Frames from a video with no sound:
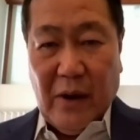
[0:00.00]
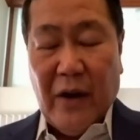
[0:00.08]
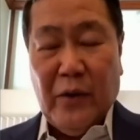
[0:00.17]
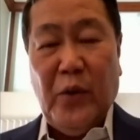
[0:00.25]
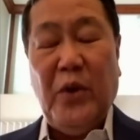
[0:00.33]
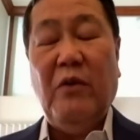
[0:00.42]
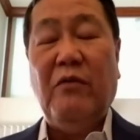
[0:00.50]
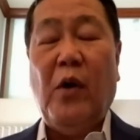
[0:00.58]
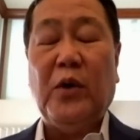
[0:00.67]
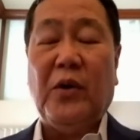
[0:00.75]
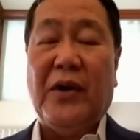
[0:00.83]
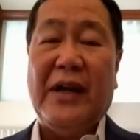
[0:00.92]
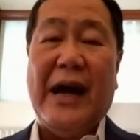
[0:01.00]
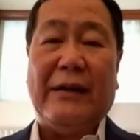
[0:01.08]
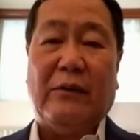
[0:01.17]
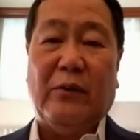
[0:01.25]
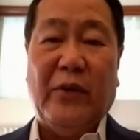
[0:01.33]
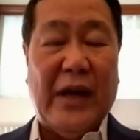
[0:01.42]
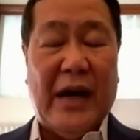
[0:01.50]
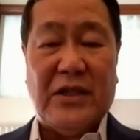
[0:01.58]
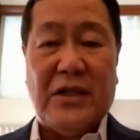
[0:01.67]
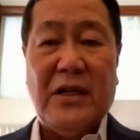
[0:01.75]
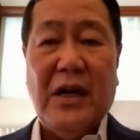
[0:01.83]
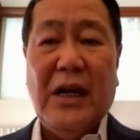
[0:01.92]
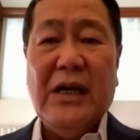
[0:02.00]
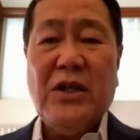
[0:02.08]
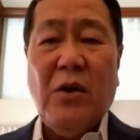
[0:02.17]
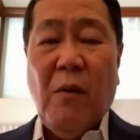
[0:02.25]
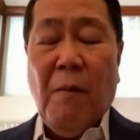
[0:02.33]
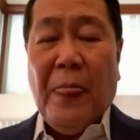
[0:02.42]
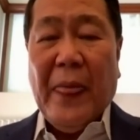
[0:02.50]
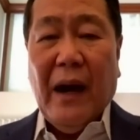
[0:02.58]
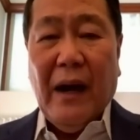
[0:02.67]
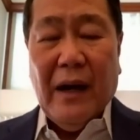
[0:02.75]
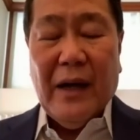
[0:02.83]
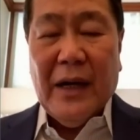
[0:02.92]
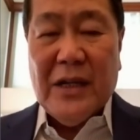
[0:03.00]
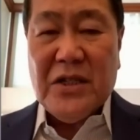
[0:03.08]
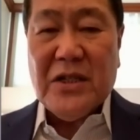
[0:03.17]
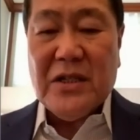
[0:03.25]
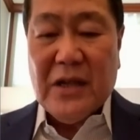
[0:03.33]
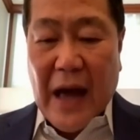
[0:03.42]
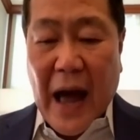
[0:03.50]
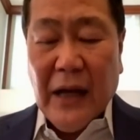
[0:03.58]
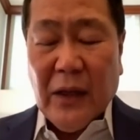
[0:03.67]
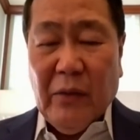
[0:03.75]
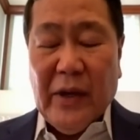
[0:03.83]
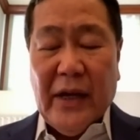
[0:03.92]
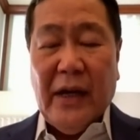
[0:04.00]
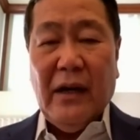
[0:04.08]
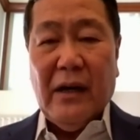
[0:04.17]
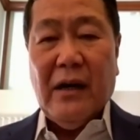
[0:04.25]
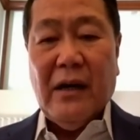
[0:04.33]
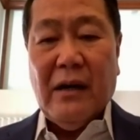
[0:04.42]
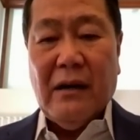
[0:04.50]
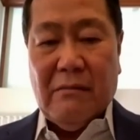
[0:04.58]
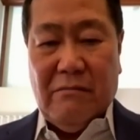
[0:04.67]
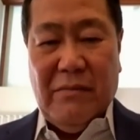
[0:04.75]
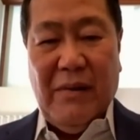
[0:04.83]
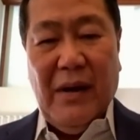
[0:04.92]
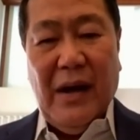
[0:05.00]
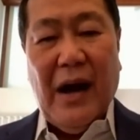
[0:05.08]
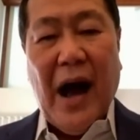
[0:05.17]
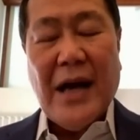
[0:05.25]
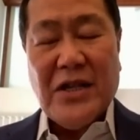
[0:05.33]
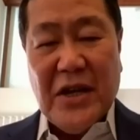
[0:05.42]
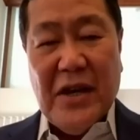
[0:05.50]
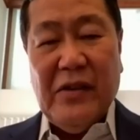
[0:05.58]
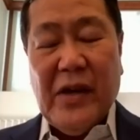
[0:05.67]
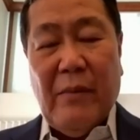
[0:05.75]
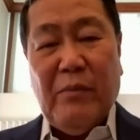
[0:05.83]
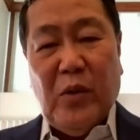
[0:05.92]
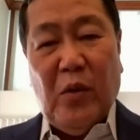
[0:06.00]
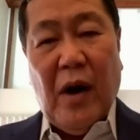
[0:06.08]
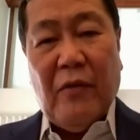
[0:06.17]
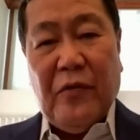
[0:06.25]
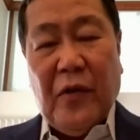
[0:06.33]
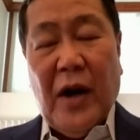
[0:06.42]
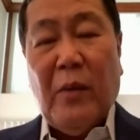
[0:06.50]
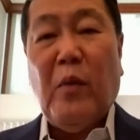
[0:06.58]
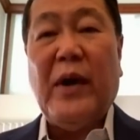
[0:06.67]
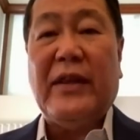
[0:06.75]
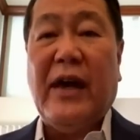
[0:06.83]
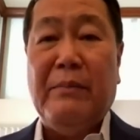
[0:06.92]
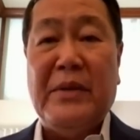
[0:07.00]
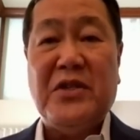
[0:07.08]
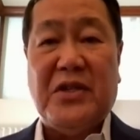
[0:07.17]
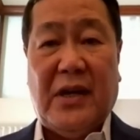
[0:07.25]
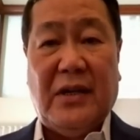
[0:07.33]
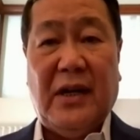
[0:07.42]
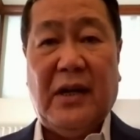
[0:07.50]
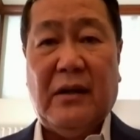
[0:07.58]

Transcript: Do you vote or not with us? So it's actually asking them to affirm what they've been saying.